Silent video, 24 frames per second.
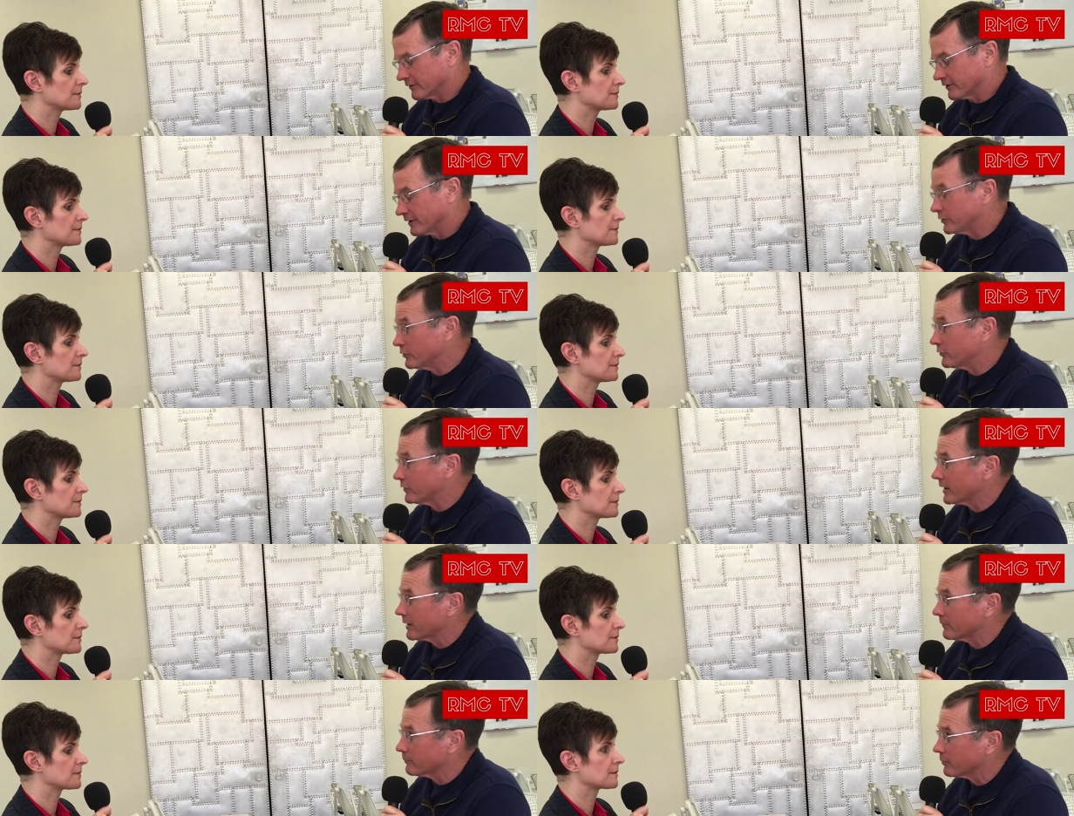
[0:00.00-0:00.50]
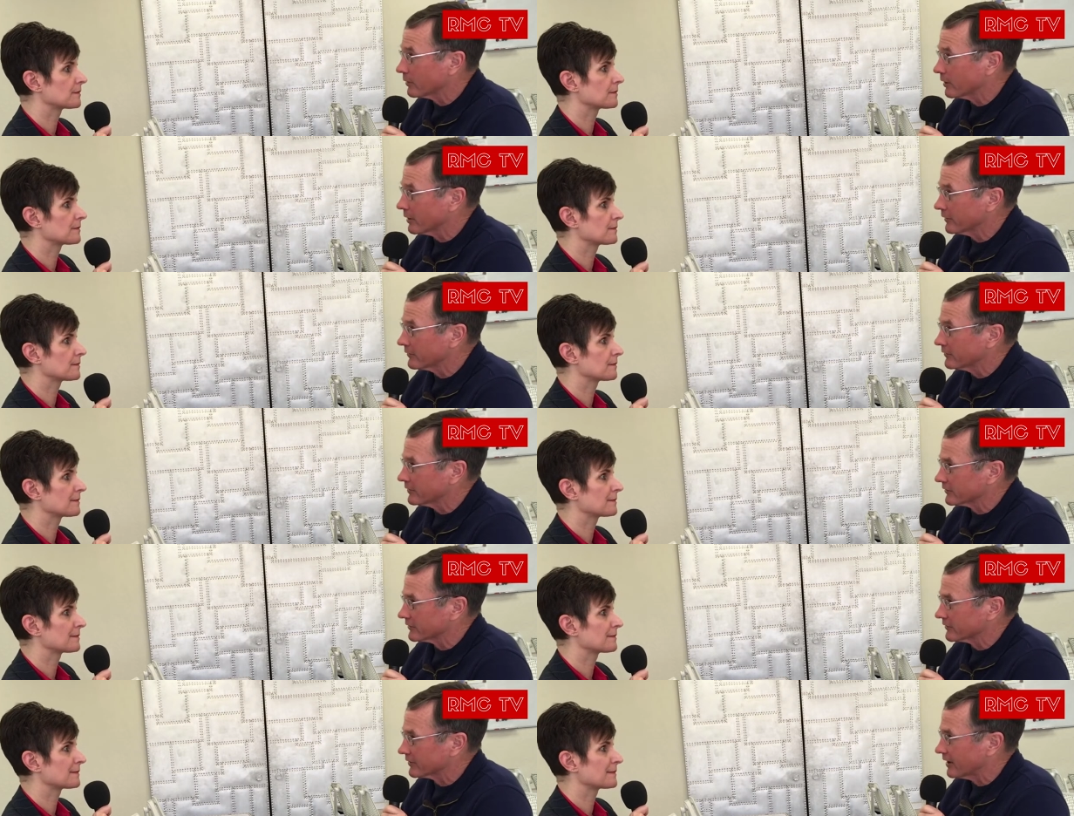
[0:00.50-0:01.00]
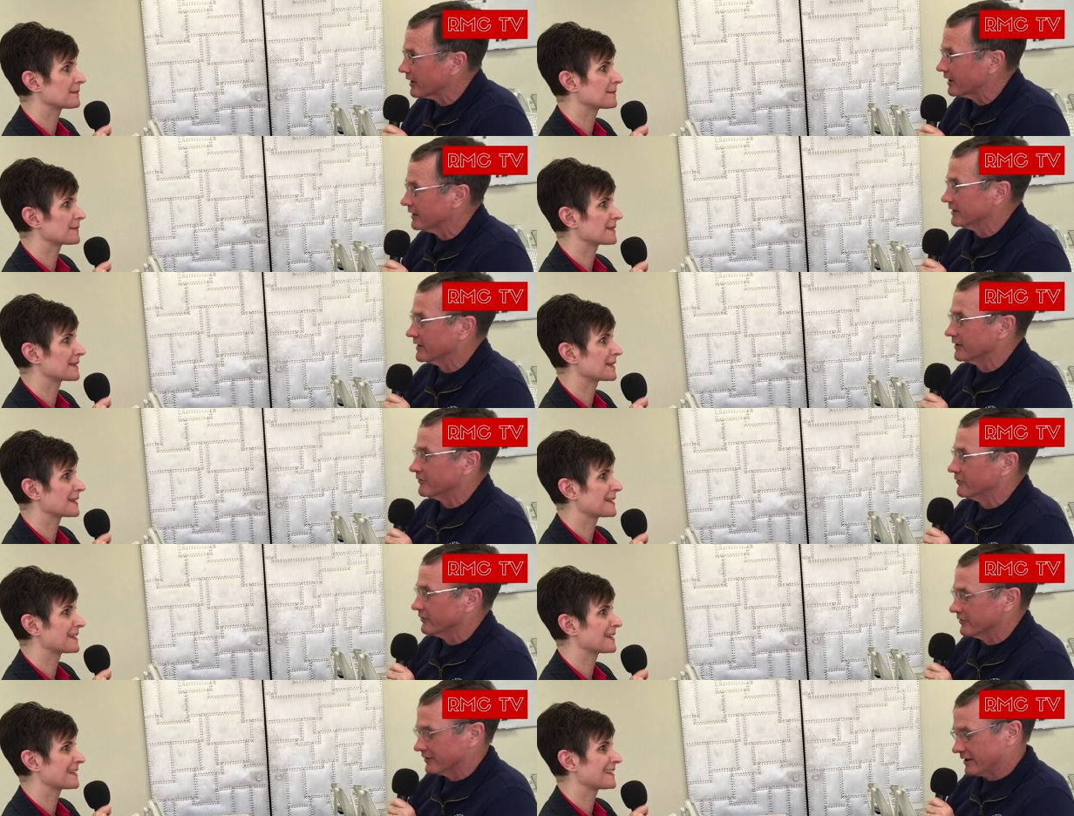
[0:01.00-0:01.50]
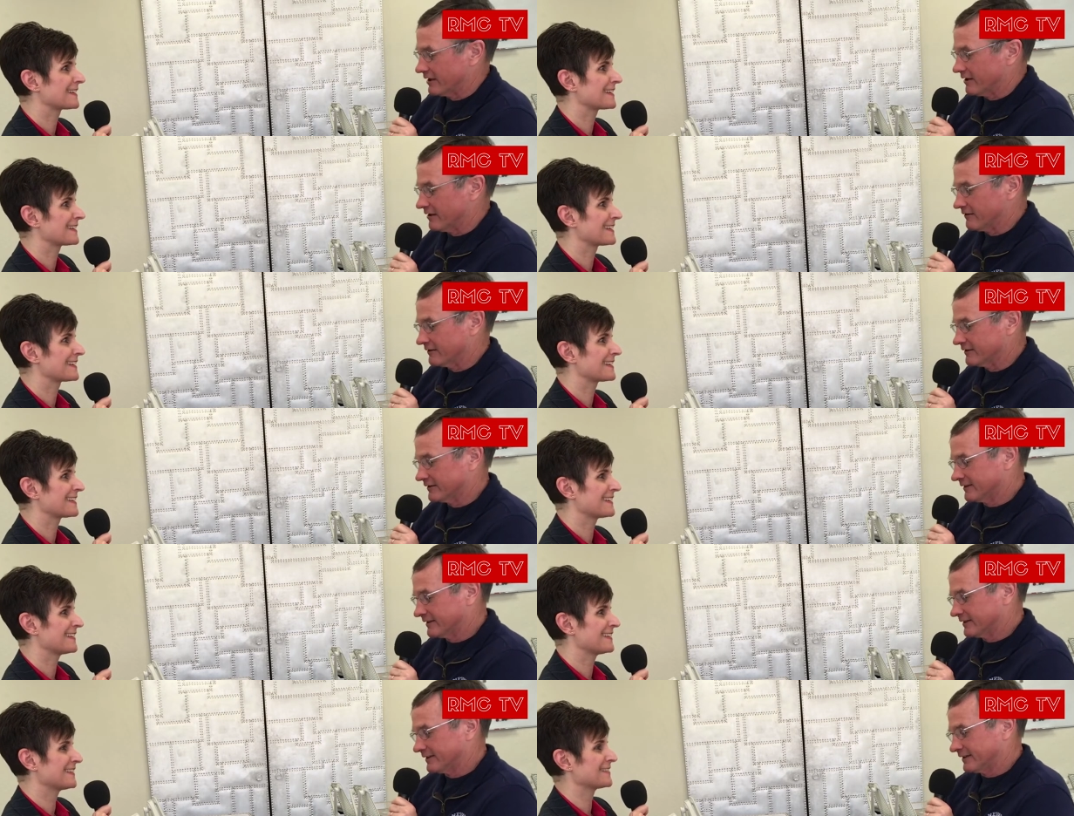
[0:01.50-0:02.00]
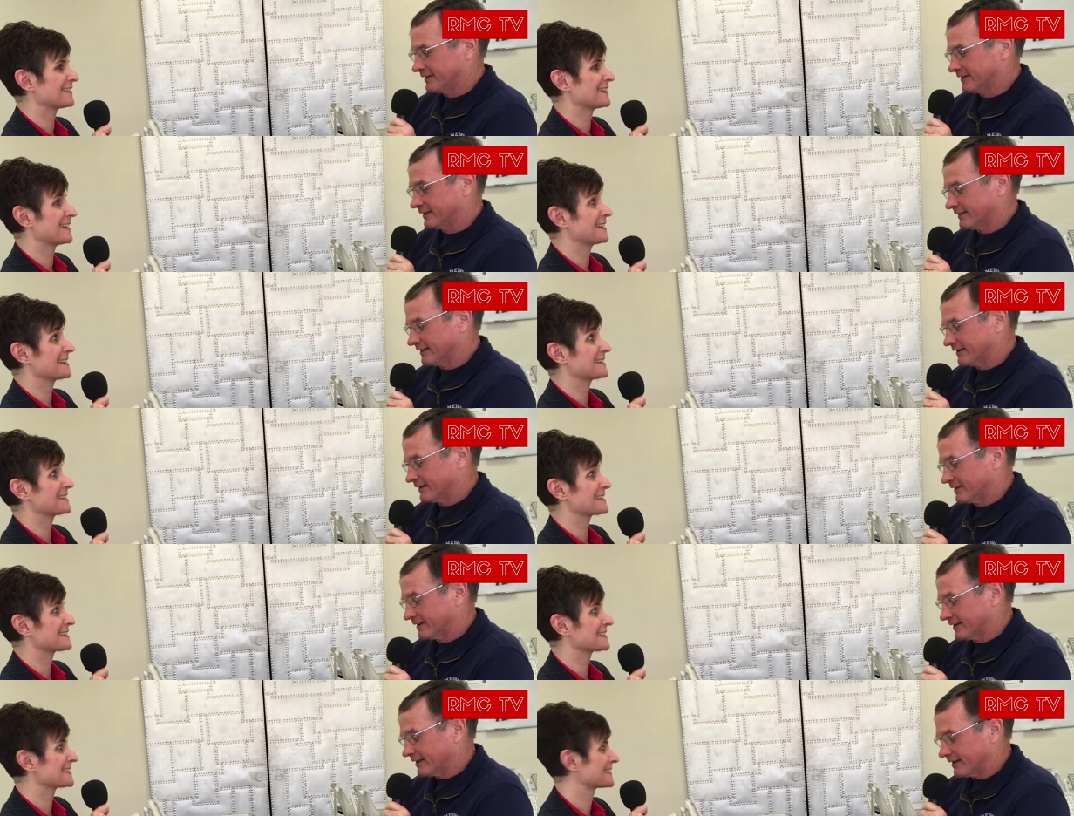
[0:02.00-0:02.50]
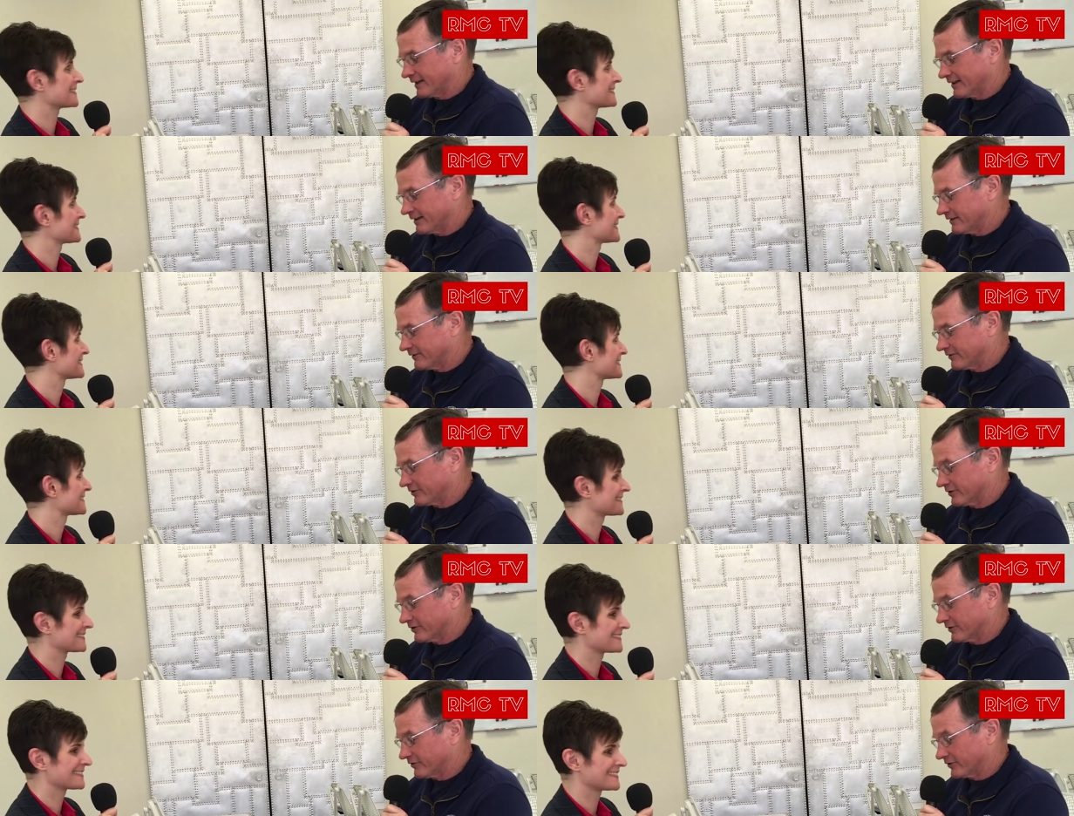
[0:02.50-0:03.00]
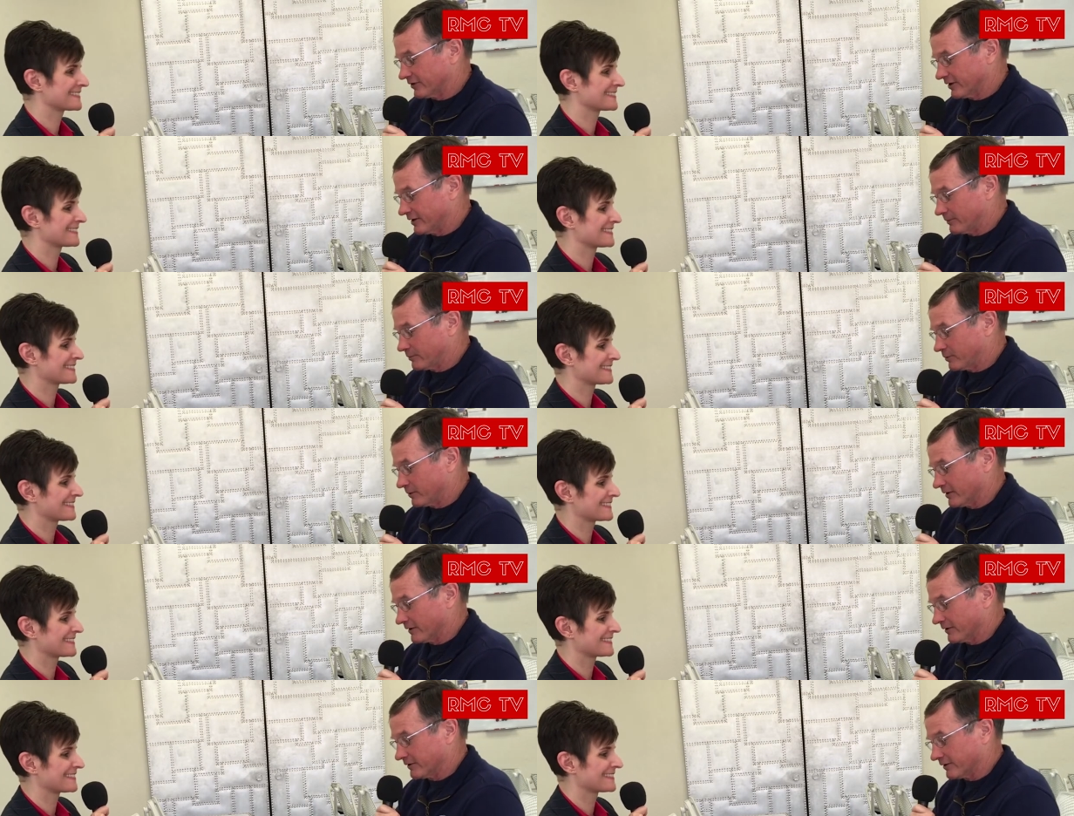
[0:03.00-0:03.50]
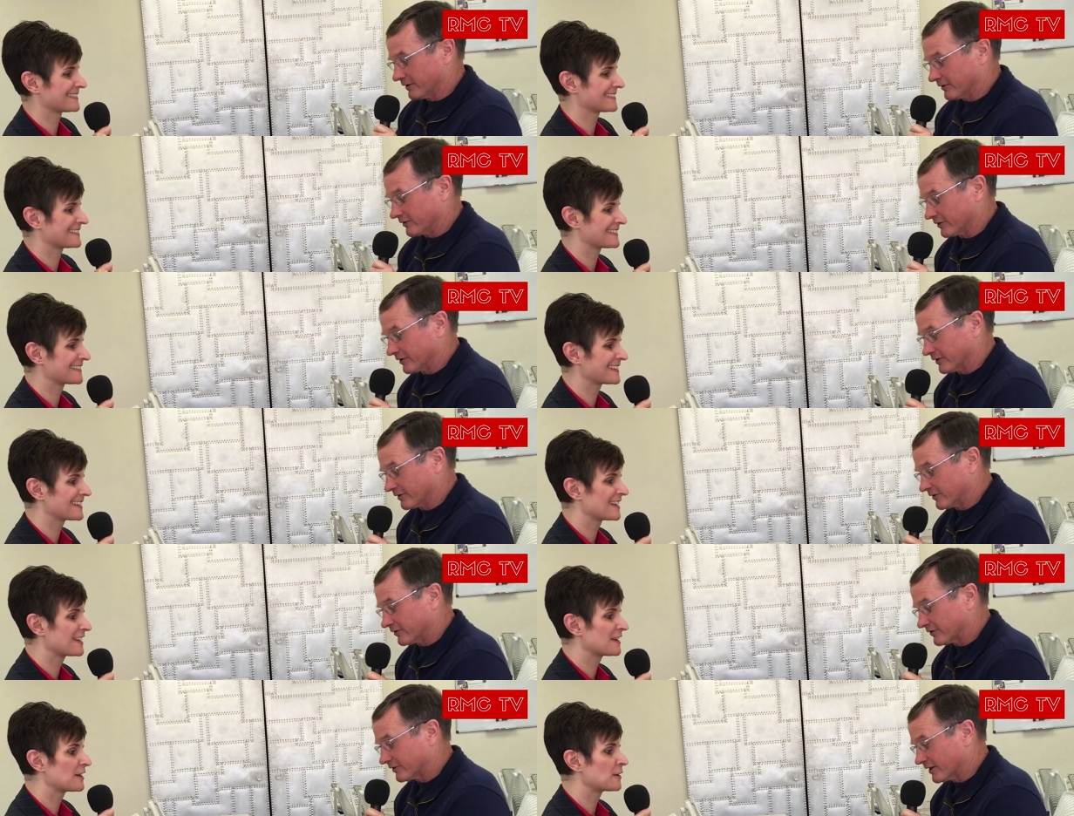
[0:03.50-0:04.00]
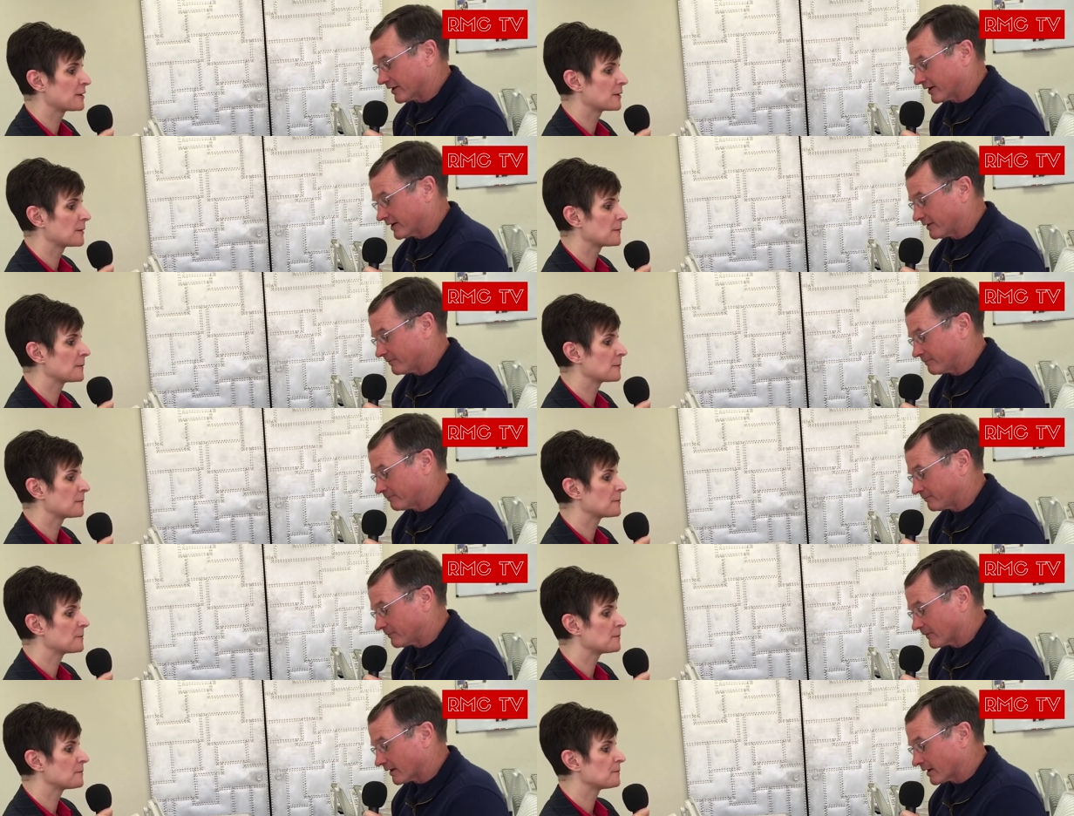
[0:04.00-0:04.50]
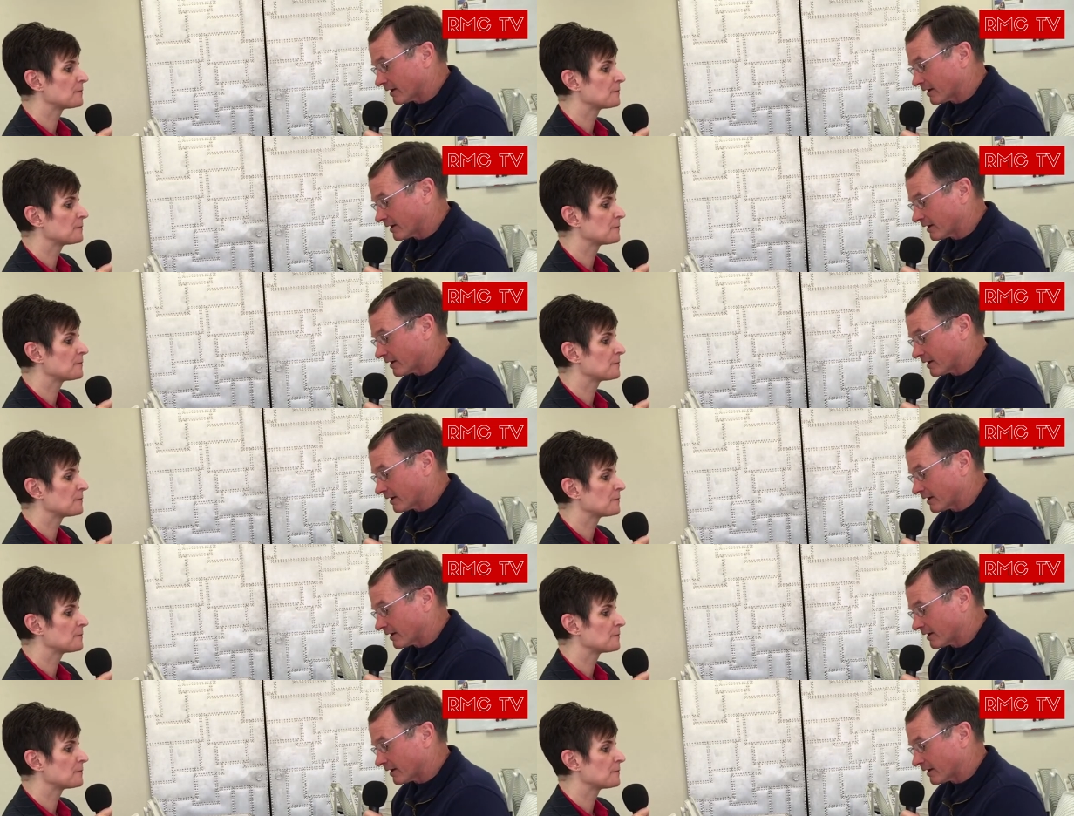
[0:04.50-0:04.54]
Speaker 1: good. They do that in politics at high level now. Oh, nice. I sort of study politics on the side.